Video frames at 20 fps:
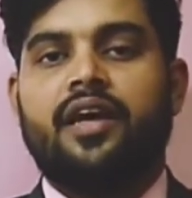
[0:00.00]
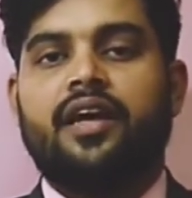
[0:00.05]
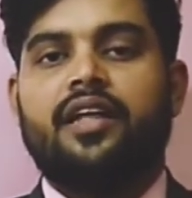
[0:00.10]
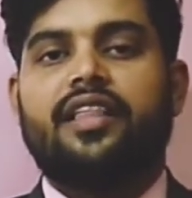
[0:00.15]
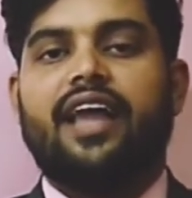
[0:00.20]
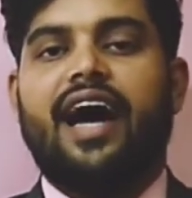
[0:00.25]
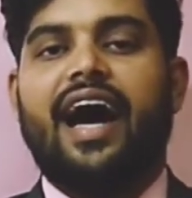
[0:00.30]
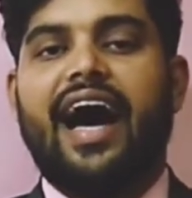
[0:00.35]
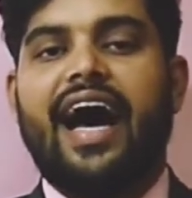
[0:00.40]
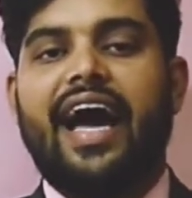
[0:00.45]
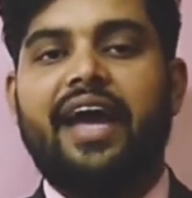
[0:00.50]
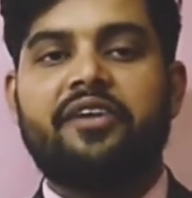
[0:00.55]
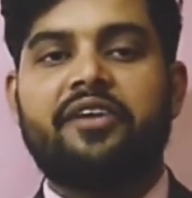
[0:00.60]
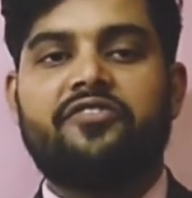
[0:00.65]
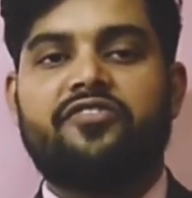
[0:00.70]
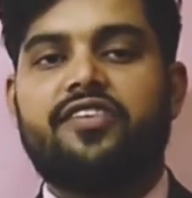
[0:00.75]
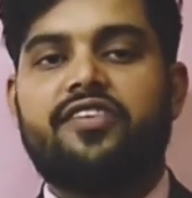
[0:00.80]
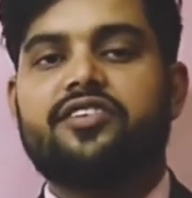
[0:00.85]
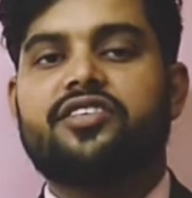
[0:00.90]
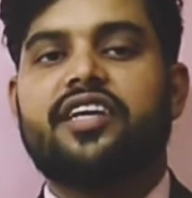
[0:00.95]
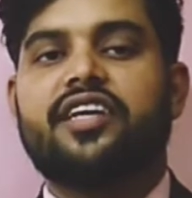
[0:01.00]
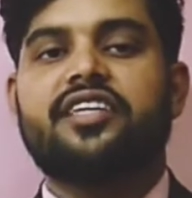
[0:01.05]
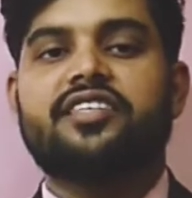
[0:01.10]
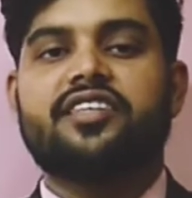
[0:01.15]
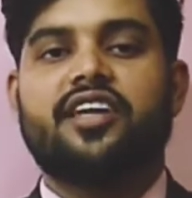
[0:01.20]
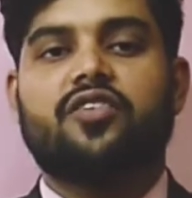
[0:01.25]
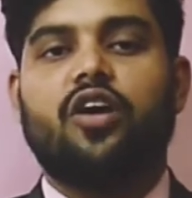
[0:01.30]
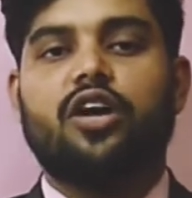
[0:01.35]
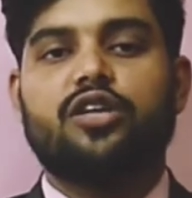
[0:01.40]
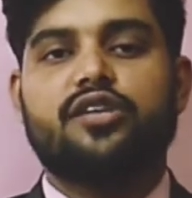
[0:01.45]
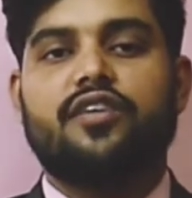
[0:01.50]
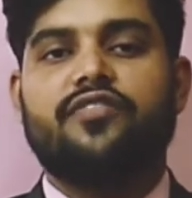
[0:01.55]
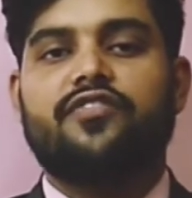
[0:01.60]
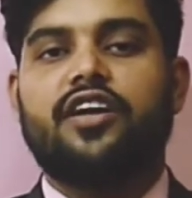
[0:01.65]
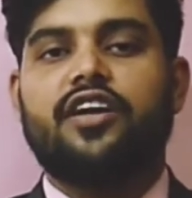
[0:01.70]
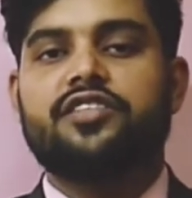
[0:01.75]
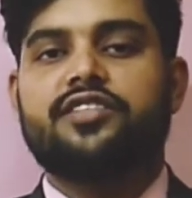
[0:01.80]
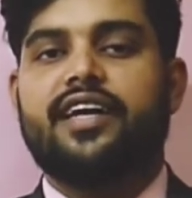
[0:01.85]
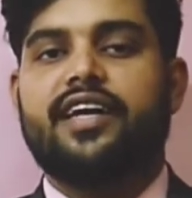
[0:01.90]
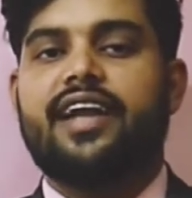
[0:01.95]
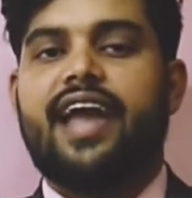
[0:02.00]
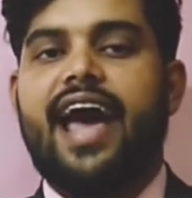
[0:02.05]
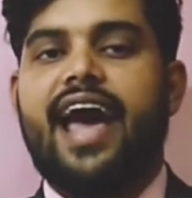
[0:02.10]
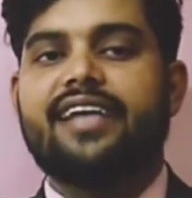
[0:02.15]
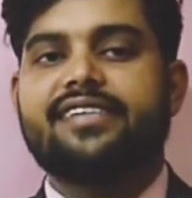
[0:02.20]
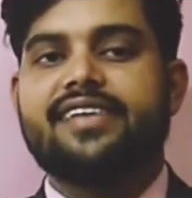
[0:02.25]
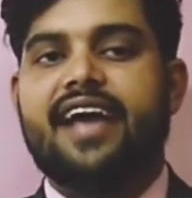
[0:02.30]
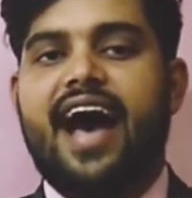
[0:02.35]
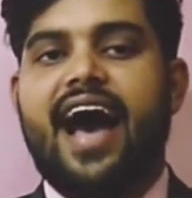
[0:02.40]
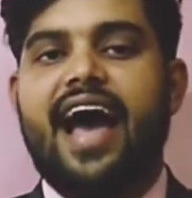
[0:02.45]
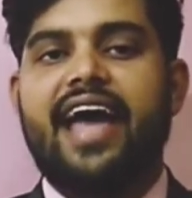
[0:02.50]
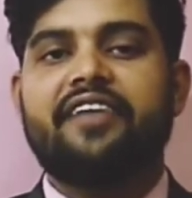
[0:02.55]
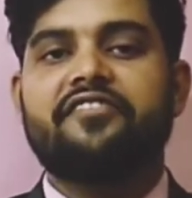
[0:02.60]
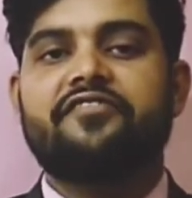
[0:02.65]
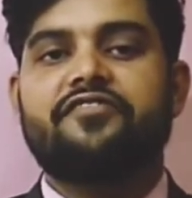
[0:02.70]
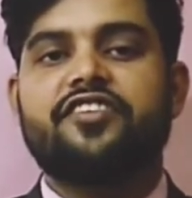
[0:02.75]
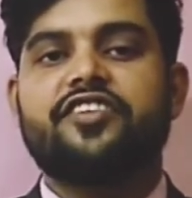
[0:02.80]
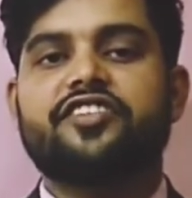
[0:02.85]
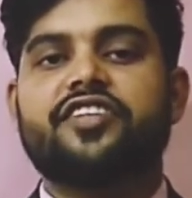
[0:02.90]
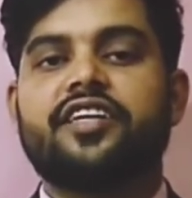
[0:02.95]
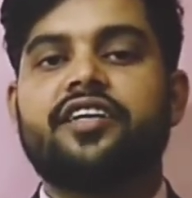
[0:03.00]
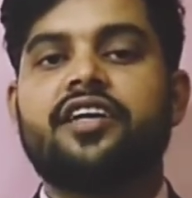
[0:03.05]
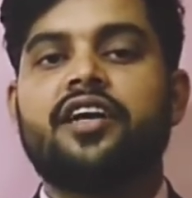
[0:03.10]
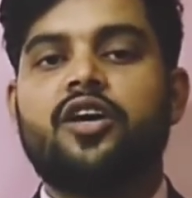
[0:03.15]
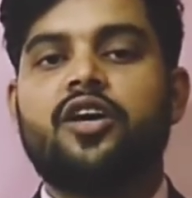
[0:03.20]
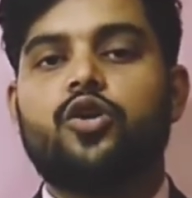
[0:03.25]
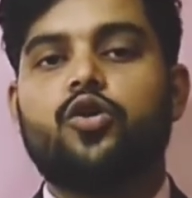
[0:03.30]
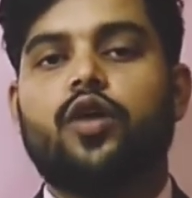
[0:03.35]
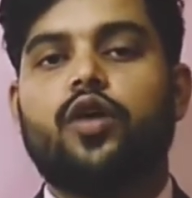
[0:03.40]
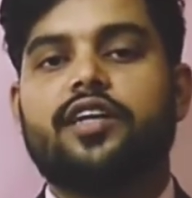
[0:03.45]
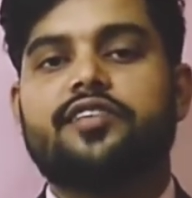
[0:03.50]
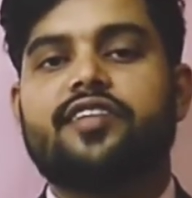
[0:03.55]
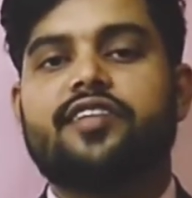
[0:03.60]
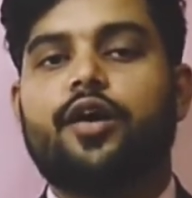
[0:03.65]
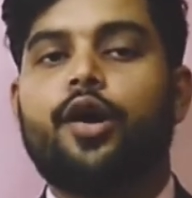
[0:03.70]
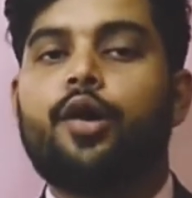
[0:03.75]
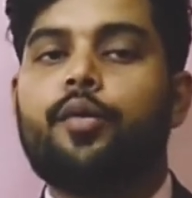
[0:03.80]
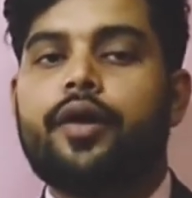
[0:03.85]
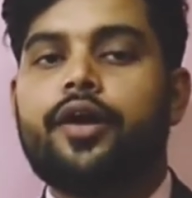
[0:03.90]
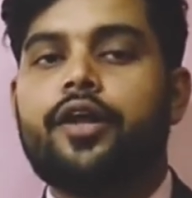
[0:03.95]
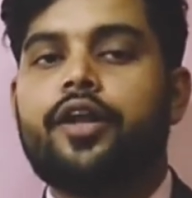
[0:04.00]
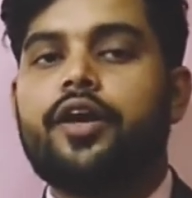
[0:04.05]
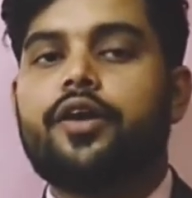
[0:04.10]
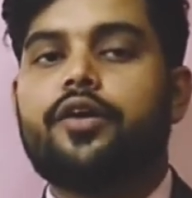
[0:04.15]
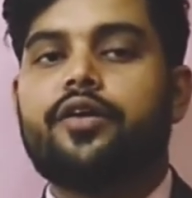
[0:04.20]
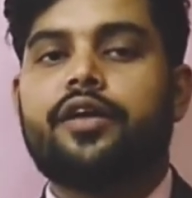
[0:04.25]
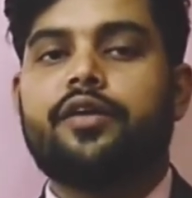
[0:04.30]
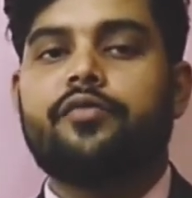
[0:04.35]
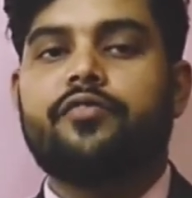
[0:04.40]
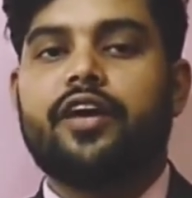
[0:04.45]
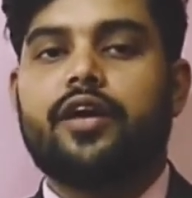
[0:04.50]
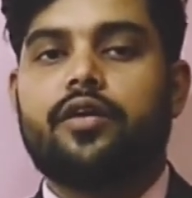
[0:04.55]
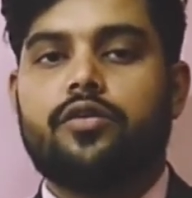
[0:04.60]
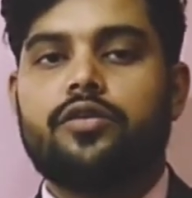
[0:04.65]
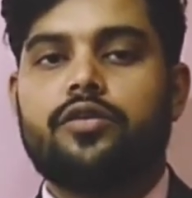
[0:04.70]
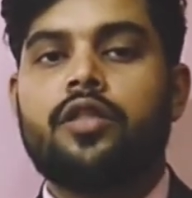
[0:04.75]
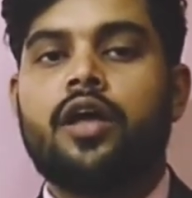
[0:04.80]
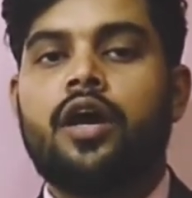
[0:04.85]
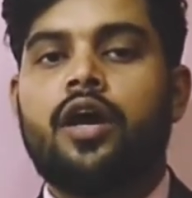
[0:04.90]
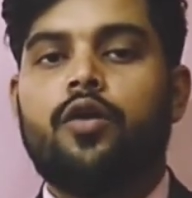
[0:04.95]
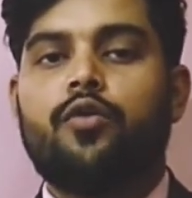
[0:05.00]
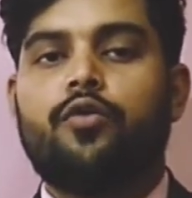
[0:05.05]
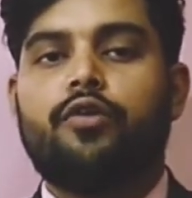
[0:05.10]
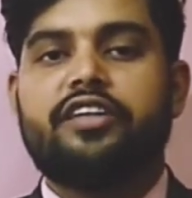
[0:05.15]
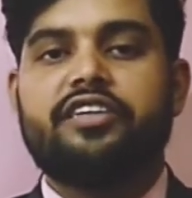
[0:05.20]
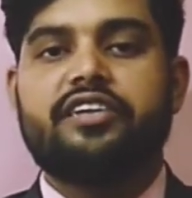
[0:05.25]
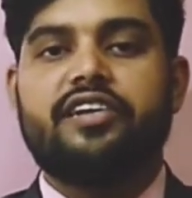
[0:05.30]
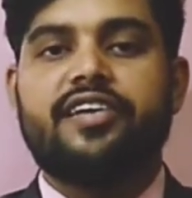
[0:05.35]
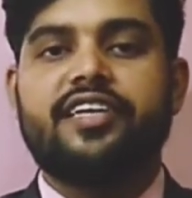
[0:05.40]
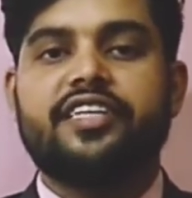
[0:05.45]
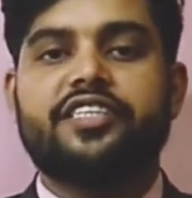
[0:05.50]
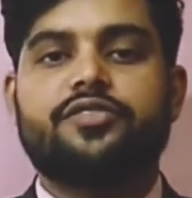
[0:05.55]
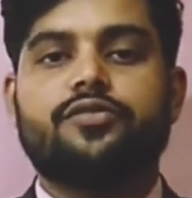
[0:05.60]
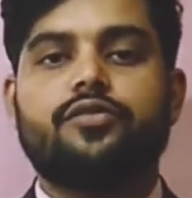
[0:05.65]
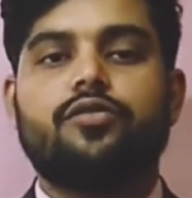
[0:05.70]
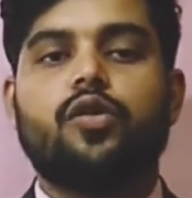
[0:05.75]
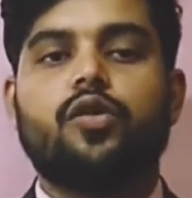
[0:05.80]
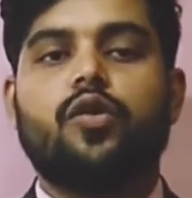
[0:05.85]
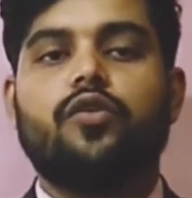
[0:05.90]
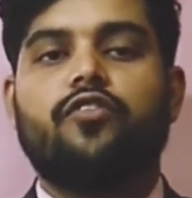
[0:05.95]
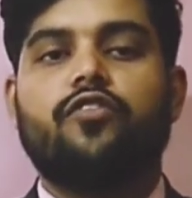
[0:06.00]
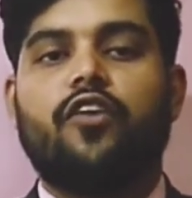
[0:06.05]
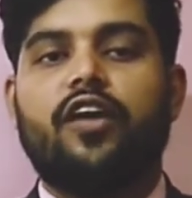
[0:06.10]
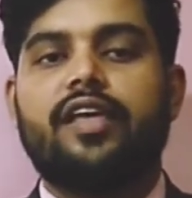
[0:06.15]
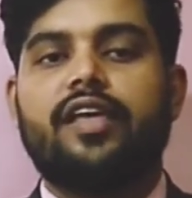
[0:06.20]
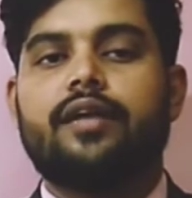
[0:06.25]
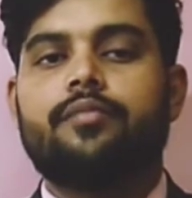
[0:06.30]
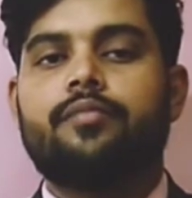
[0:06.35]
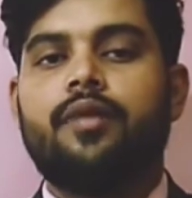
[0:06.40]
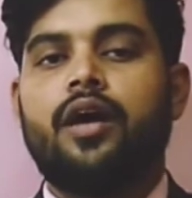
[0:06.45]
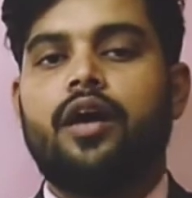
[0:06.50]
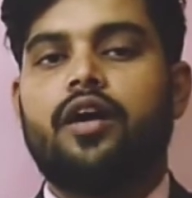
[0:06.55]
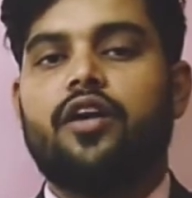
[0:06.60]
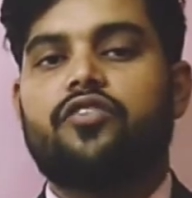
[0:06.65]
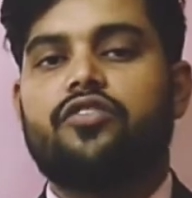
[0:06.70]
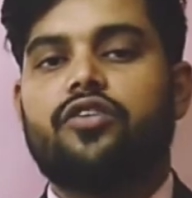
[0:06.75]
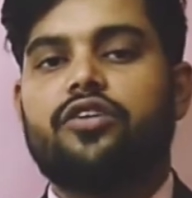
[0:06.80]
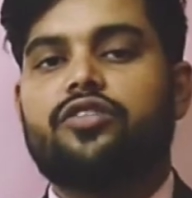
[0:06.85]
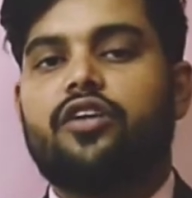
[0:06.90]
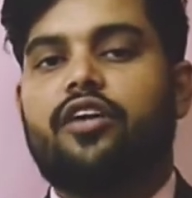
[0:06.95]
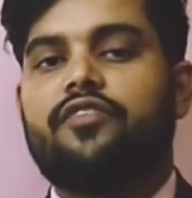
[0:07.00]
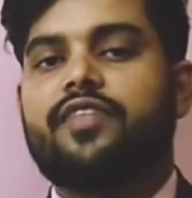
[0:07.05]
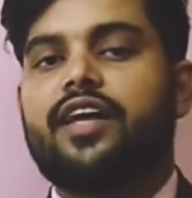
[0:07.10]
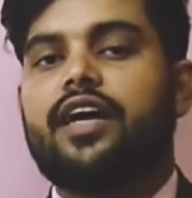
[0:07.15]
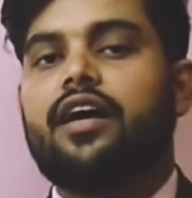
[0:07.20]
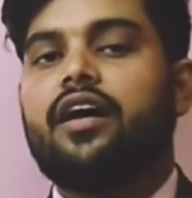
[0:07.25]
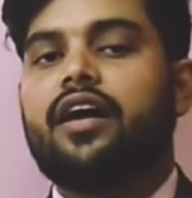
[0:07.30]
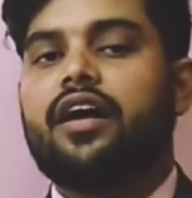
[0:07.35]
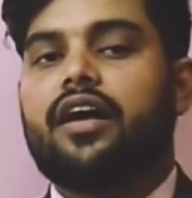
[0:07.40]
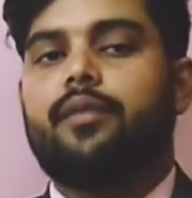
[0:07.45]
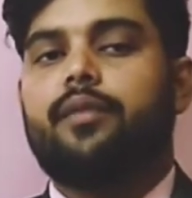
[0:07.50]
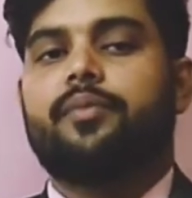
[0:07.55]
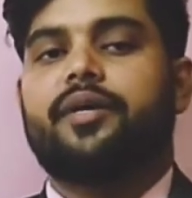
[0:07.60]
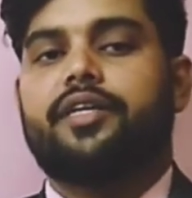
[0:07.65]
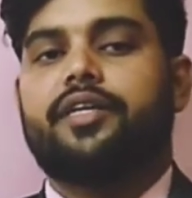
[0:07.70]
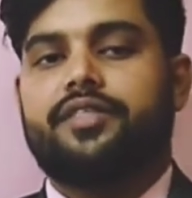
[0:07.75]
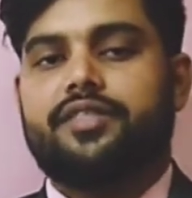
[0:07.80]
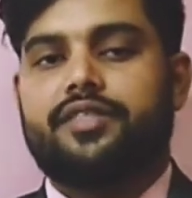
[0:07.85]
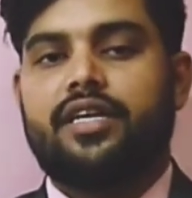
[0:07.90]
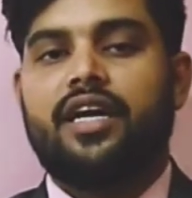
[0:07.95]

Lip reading: The high inflation is a cause of concern, as high inflation lowers the overall economic growth, which leads to low volume growth of the companies.